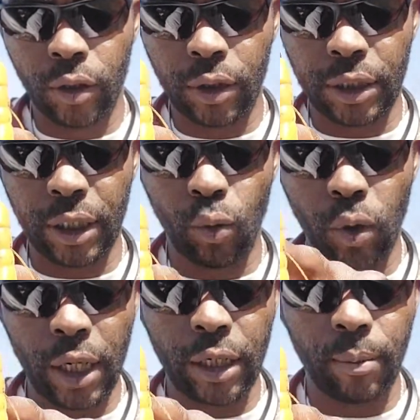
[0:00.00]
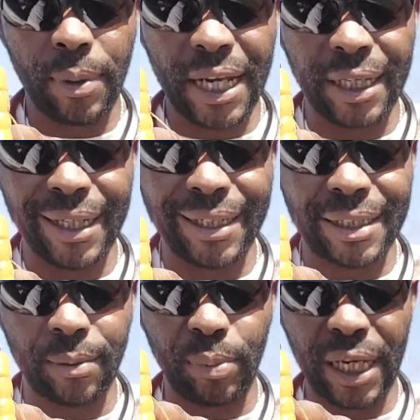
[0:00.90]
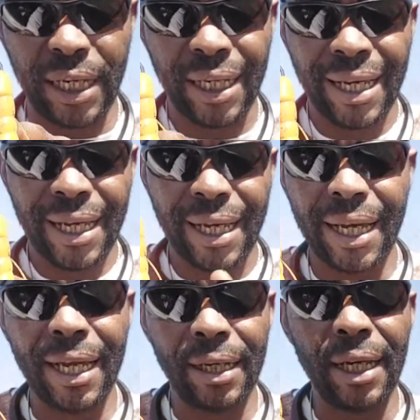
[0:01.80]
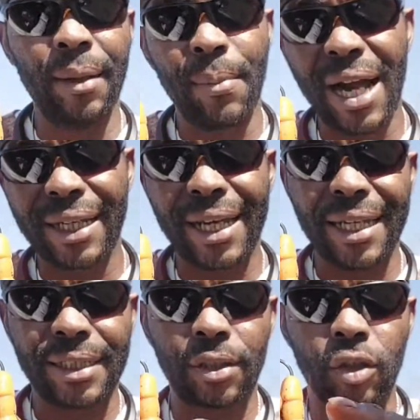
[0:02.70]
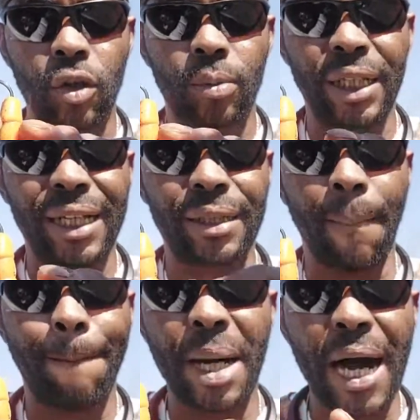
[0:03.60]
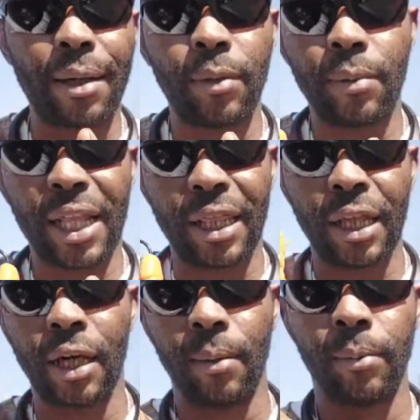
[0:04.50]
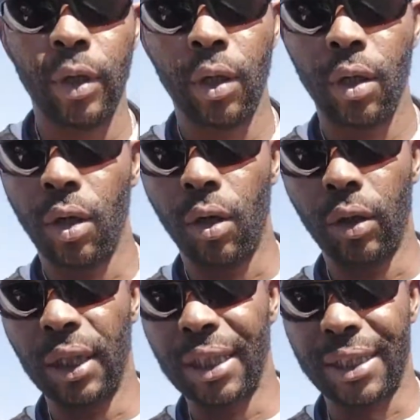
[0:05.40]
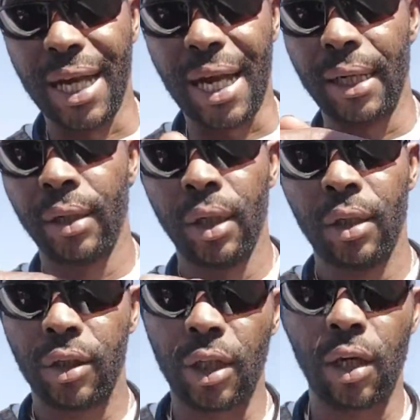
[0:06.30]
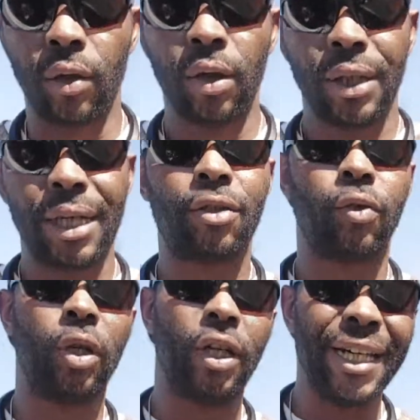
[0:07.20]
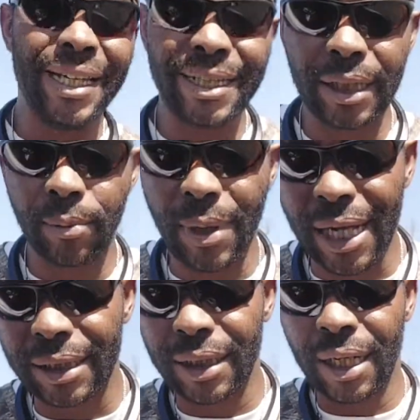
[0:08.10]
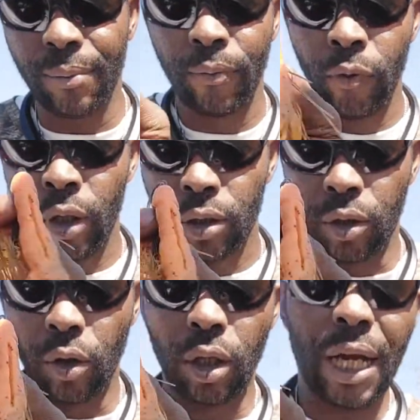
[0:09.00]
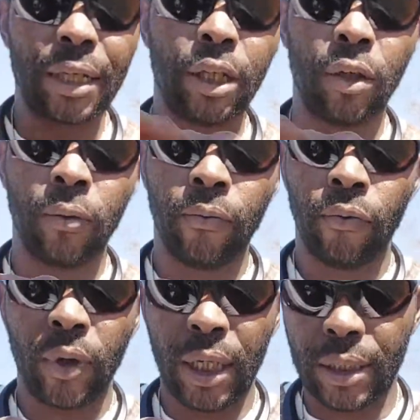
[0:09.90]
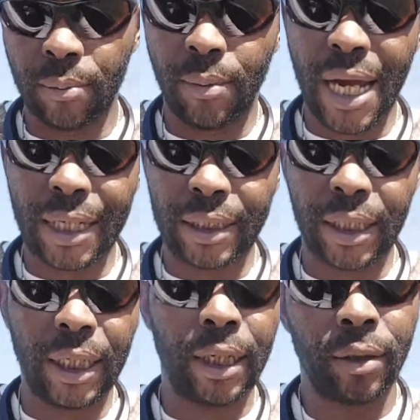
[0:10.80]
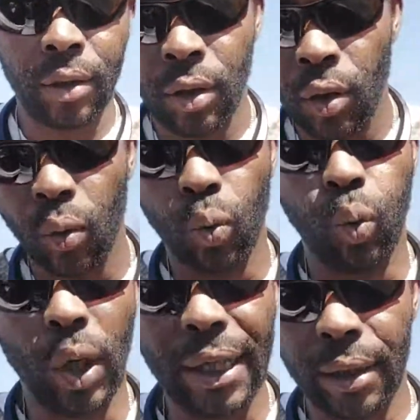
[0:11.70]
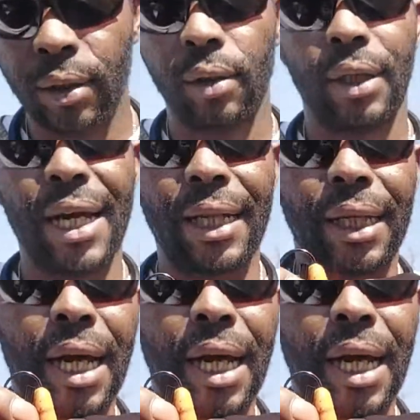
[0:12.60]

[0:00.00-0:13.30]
you're going to see where your bait needs to be. And in my case, it's normally at the bottom of my thumb on this side. So that's real easy to match up. So all I do is match it in with that